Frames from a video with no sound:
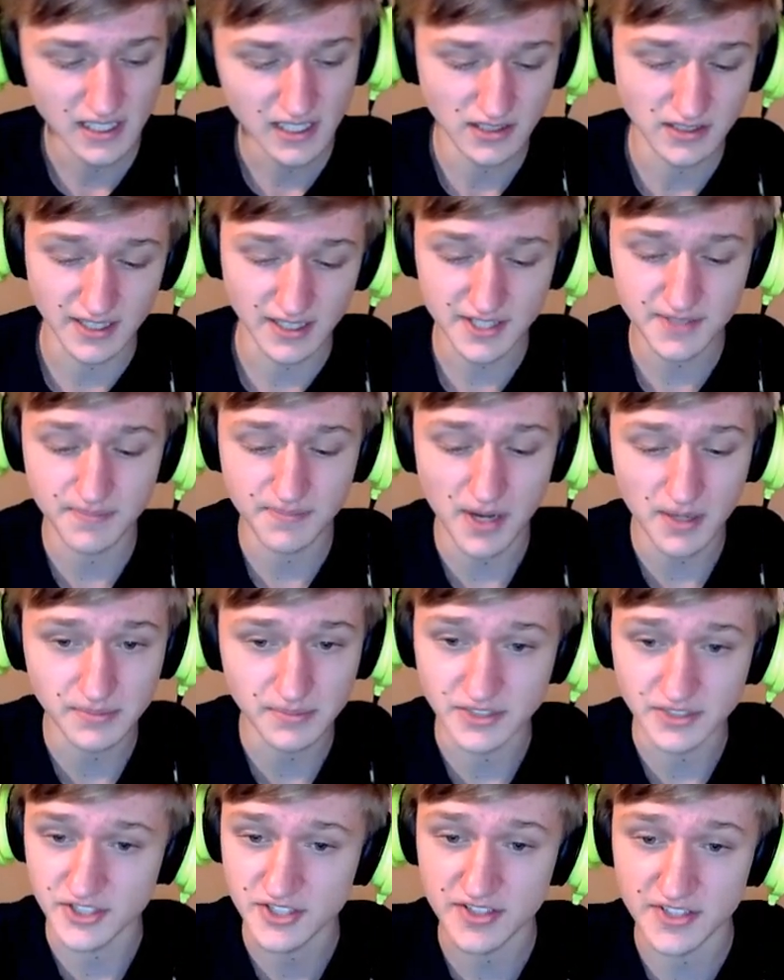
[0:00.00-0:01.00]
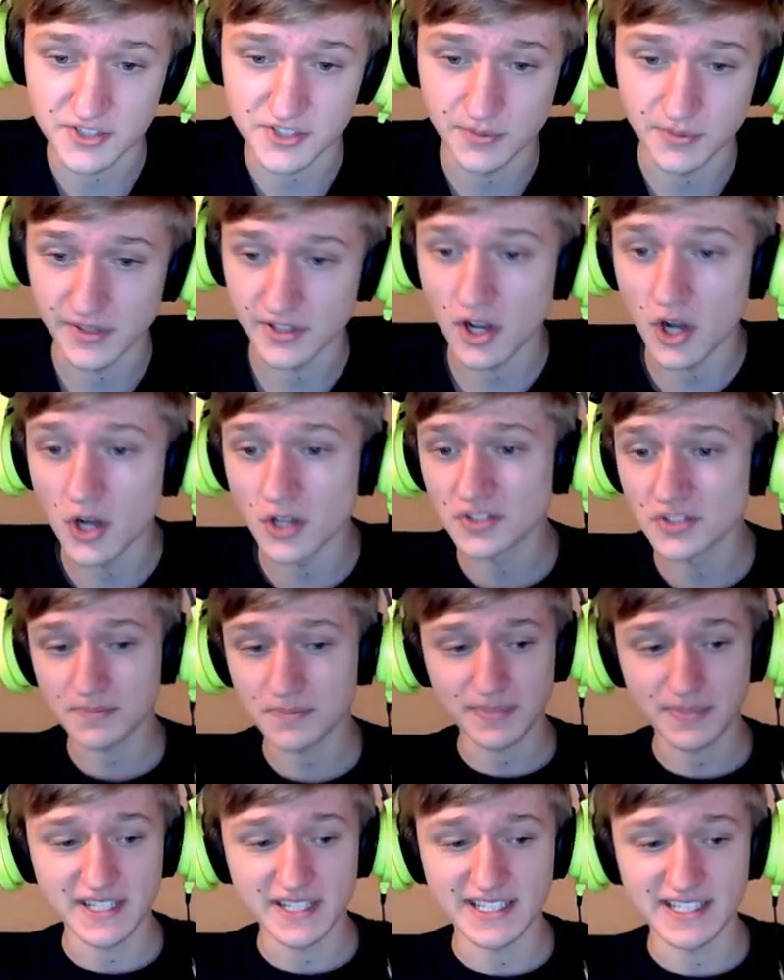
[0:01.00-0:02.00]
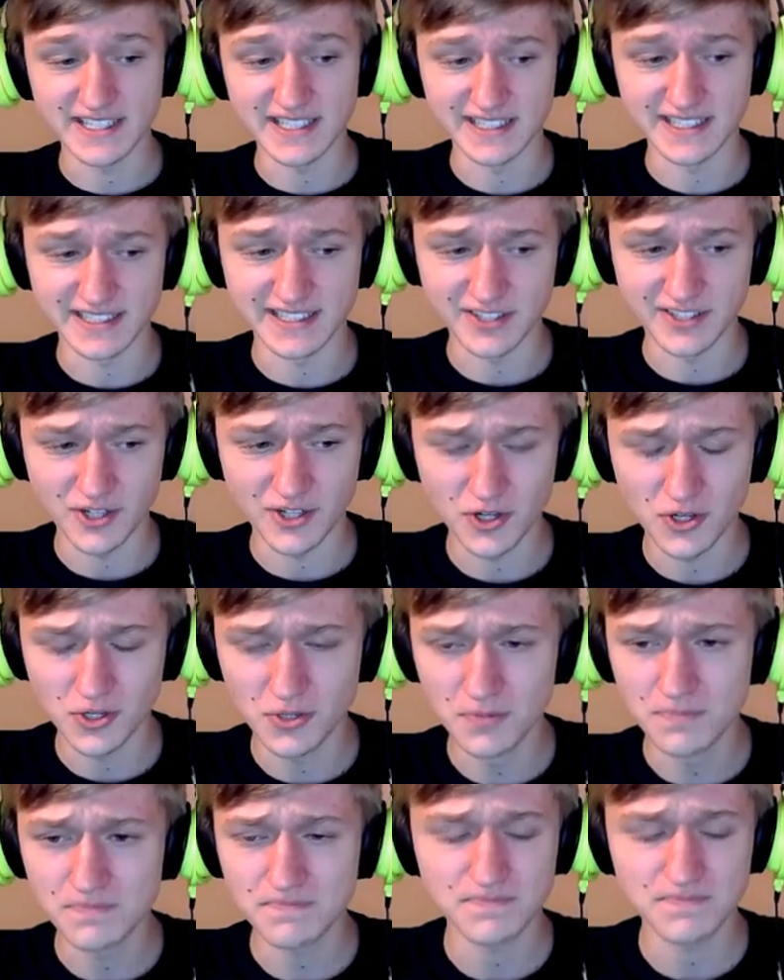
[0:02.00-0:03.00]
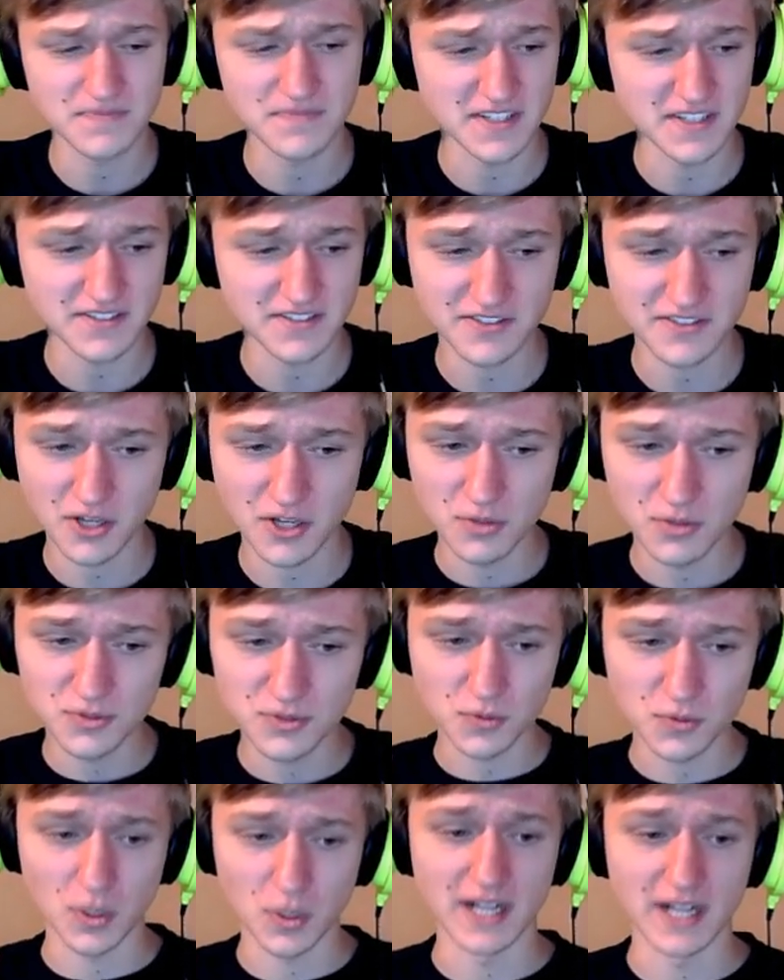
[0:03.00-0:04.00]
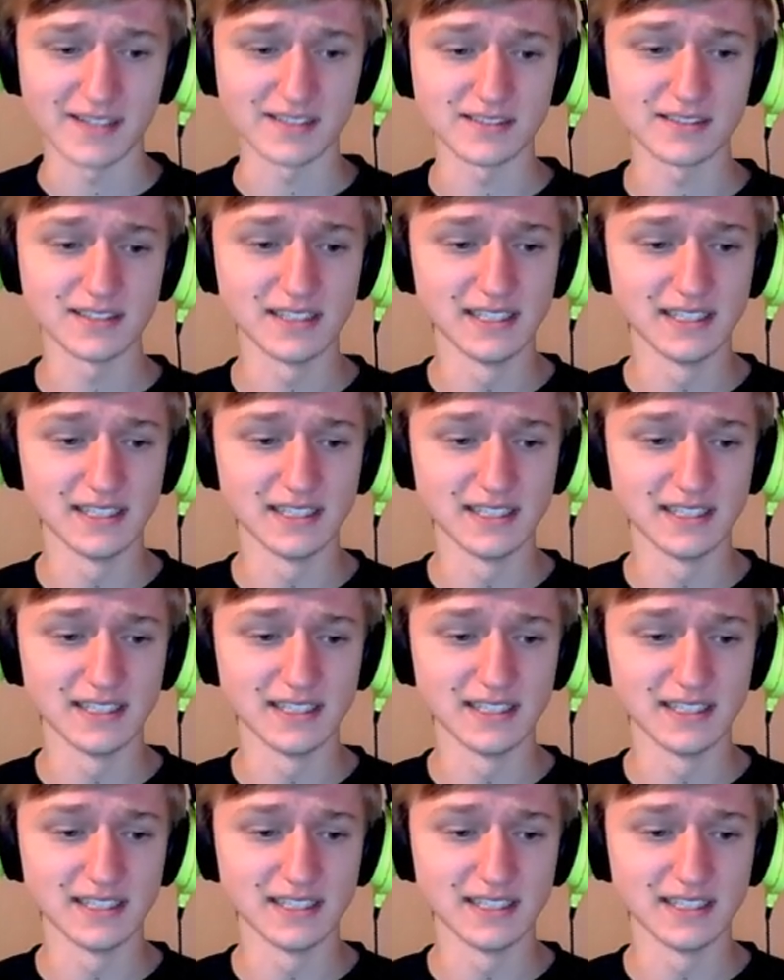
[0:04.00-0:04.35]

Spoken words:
Let's publish this with Alt-P and hope this goes well.